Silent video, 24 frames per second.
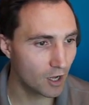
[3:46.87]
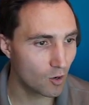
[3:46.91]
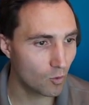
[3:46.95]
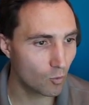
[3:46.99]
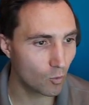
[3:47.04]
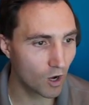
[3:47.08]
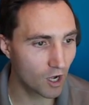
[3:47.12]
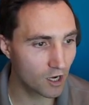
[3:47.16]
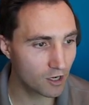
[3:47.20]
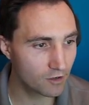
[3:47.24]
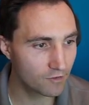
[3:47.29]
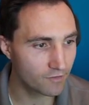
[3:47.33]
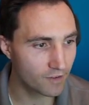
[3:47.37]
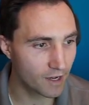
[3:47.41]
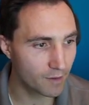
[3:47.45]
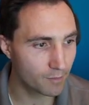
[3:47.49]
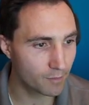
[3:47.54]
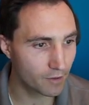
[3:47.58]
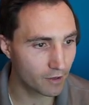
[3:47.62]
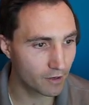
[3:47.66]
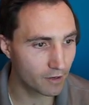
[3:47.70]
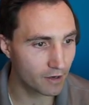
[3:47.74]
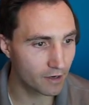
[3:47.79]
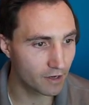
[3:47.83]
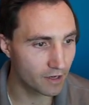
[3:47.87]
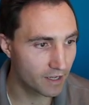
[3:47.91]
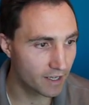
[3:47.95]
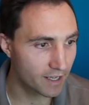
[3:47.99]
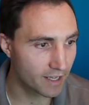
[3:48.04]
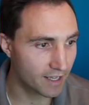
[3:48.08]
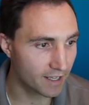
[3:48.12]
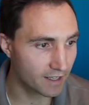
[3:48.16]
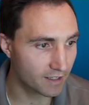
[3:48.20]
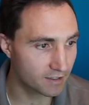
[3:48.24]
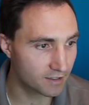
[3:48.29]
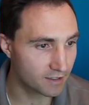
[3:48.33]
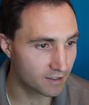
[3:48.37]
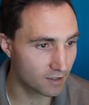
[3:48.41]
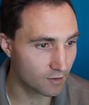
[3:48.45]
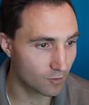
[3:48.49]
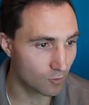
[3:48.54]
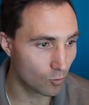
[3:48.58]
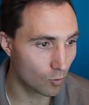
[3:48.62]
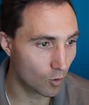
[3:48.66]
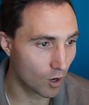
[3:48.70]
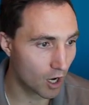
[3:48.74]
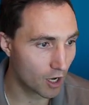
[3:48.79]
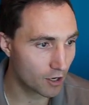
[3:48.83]
Water vapor is
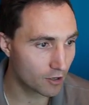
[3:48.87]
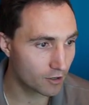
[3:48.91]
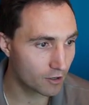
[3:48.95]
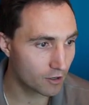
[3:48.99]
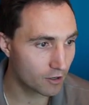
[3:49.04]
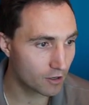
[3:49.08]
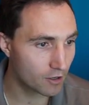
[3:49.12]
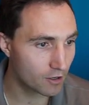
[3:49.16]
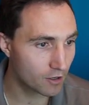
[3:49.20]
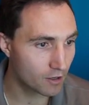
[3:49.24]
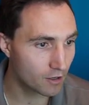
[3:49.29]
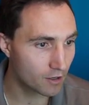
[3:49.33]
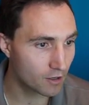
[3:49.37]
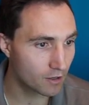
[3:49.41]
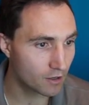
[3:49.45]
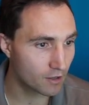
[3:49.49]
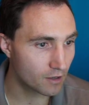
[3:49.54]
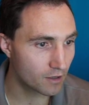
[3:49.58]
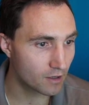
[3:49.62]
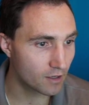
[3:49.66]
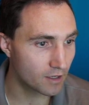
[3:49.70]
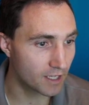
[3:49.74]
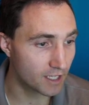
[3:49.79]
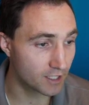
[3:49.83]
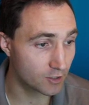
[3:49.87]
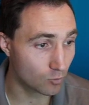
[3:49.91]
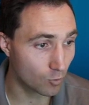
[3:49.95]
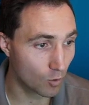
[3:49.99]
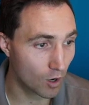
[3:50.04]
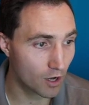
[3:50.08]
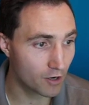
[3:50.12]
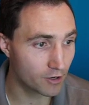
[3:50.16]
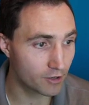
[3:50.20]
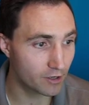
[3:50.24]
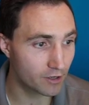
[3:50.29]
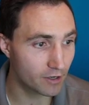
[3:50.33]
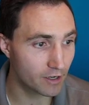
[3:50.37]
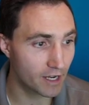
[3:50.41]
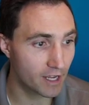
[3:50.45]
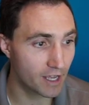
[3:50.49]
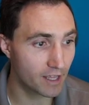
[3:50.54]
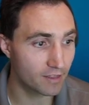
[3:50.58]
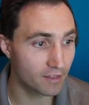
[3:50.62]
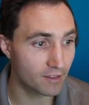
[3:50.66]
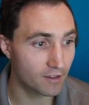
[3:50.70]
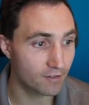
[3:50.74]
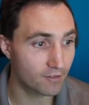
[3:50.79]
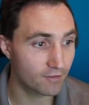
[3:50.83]
water
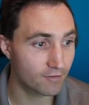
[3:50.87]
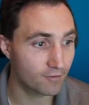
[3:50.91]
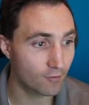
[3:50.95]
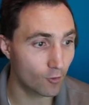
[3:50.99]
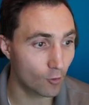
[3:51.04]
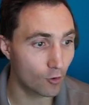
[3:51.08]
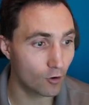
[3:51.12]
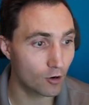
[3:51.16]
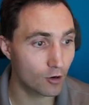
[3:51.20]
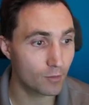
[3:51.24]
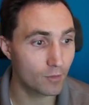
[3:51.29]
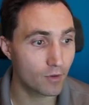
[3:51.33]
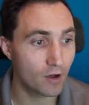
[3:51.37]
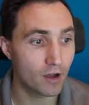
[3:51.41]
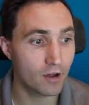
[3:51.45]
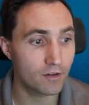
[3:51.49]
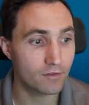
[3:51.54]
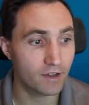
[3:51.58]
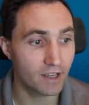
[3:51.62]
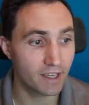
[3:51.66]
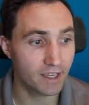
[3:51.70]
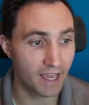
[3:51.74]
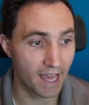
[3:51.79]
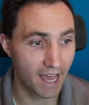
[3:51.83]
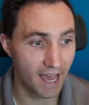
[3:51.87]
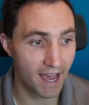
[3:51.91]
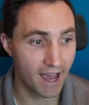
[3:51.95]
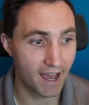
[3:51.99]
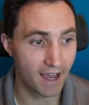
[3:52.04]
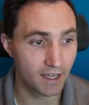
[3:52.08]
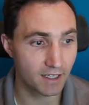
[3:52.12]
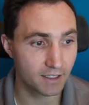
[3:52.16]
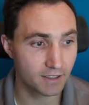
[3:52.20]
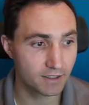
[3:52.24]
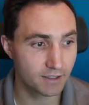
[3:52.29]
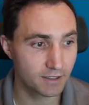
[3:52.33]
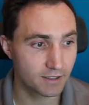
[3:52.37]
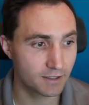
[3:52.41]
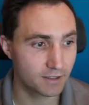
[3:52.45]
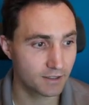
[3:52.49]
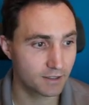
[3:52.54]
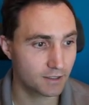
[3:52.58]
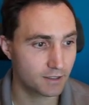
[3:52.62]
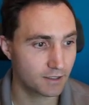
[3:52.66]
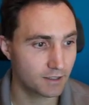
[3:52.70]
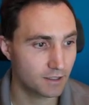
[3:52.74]
in the form of a gas.